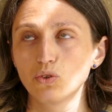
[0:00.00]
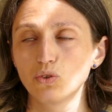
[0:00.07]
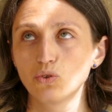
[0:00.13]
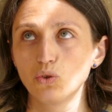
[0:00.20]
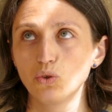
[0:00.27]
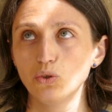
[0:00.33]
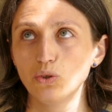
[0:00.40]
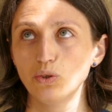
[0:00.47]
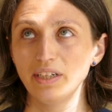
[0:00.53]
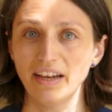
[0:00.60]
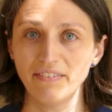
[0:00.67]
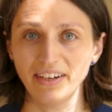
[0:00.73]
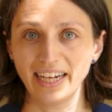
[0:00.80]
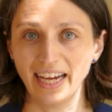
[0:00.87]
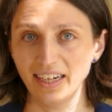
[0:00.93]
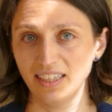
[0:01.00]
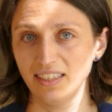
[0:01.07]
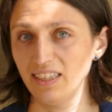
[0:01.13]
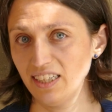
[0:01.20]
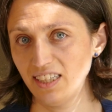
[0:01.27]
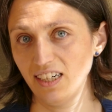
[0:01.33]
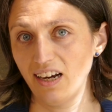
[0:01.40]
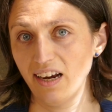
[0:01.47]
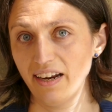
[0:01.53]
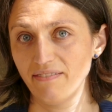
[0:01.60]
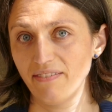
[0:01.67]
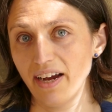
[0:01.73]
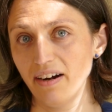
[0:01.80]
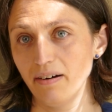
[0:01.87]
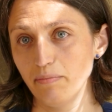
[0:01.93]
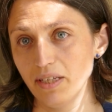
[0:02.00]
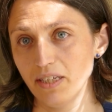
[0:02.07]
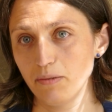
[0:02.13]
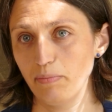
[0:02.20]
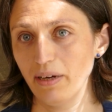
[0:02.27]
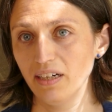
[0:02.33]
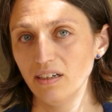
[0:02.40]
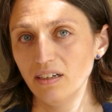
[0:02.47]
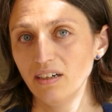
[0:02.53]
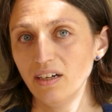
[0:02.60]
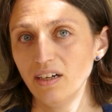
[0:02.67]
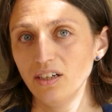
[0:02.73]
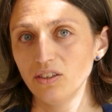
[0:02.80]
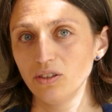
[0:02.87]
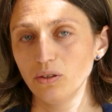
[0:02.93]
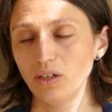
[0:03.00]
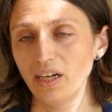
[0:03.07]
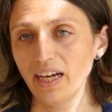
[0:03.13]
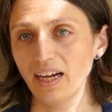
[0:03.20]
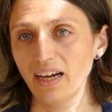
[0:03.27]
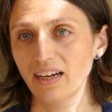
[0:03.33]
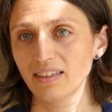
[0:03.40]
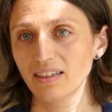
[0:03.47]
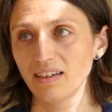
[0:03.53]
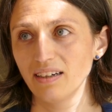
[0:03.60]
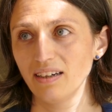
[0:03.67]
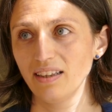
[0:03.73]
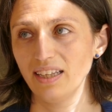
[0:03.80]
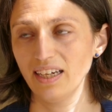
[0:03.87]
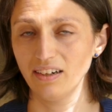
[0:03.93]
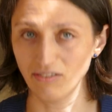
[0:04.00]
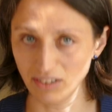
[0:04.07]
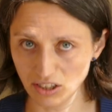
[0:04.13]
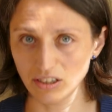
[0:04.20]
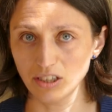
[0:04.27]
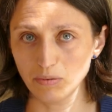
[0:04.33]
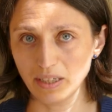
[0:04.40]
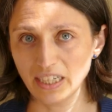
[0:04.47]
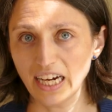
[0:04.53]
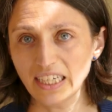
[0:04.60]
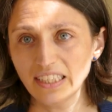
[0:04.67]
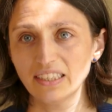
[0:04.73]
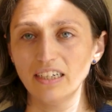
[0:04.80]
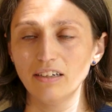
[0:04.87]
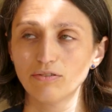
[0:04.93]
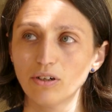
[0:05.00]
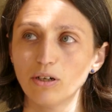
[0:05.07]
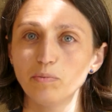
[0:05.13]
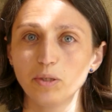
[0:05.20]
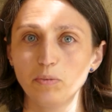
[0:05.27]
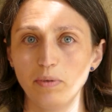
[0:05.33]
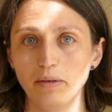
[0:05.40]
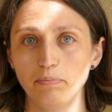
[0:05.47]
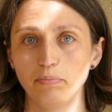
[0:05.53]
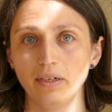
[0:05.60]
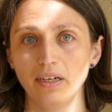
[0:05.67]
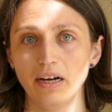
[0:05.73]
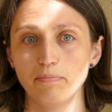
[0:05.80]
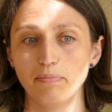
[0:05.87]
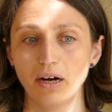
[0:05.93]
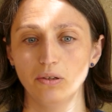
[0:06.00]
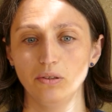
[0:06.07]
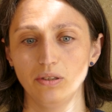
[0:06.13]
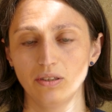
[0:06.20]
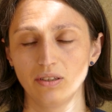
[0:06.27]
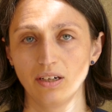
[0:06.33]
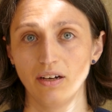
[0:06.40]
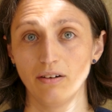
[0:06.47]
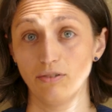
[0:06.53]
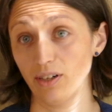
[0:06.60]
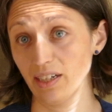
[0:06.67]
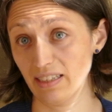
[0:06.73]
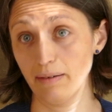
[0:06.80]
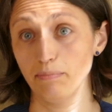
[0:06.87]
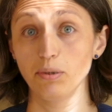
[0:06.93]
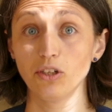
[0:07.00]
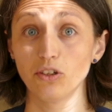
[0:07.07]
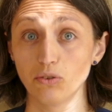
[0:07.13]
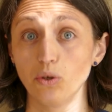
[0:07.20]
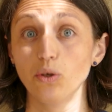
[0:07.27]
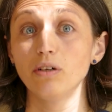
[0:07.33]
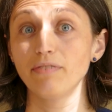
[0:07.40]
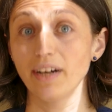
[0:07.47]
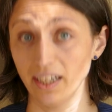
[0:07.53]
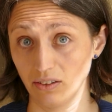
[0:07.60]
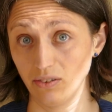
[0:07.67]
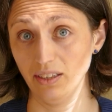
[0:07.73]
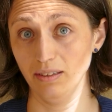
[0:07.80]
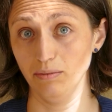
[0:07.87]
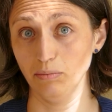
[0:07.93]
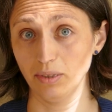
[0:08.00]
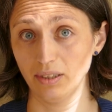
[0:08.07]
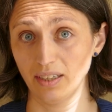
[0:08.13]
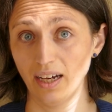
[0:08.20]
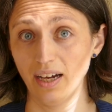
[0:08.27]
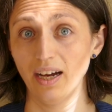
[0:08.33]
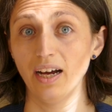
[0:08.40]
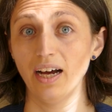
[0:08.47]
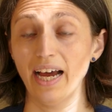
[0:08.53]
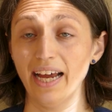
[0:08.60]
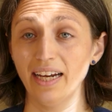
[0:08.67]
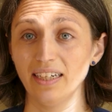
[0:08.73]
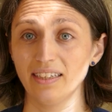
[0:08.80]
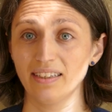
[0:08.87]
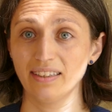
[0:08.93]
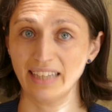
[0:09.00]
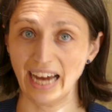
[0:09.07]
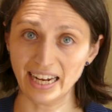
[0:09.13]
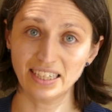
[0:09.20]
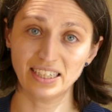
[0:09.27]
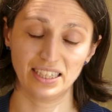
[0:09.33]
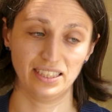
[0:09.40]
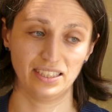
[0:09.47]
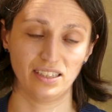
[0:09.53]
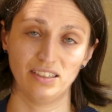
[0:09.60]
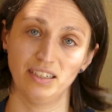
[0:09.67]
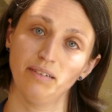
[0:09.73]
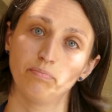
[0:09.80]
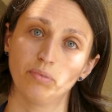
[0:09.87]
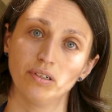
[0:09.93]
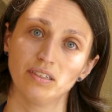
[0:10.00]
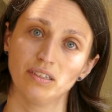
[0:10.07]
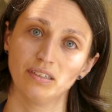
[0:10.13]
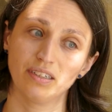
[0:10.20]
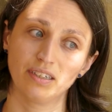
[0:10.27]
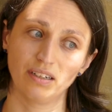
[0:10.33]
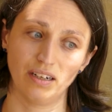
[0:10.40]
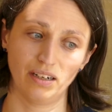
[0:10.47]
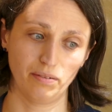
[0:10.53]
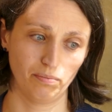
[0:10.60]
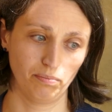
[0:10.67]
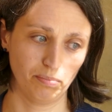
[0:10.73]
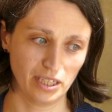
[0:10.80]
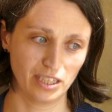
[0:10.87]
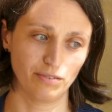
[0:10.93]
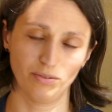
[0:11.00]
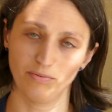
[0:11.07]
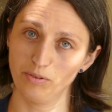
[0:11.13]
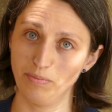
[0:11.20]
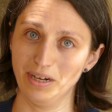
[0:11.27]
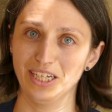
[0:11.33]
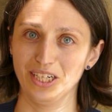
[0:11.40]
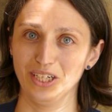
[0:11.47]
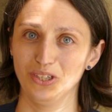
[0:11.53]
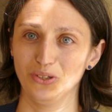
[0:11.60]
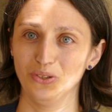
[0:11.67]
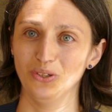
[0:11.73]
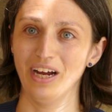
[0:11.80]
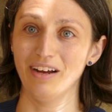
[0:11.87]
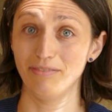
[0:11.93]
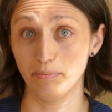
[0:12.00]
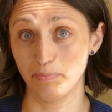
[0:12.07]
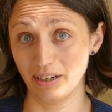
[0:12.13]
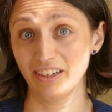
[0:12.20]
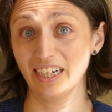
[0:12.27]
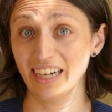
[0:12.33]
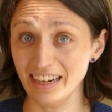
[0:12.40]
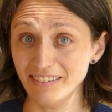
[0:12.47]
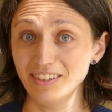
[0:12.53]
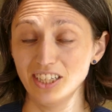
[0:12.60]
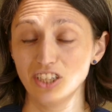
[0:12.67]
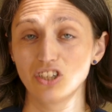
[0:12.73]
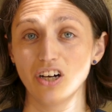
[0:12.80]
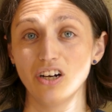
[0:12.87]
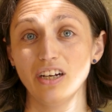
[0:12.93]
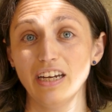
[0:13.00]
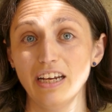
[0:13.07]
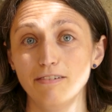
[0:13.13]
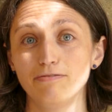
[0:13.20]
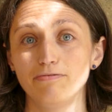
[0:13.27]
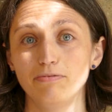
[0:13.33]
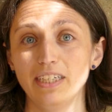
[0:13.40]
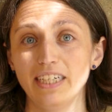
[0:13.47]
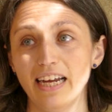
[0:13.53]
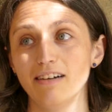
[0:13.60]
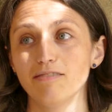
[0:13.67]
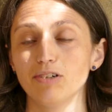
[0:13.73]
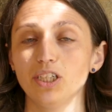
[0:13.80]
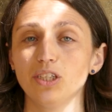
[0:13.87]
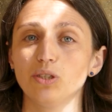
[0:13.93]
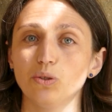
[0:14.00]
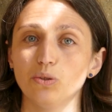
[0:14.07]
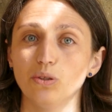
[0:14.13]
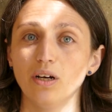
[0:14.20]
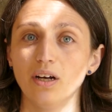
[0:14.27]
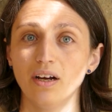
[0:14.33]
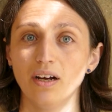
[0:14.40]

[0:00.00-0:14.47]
to navigate the digital environments better. So like the research we do informs people about, for example, the role of algorithms. And that is an important piece of information to have empirical evidence on if we then want to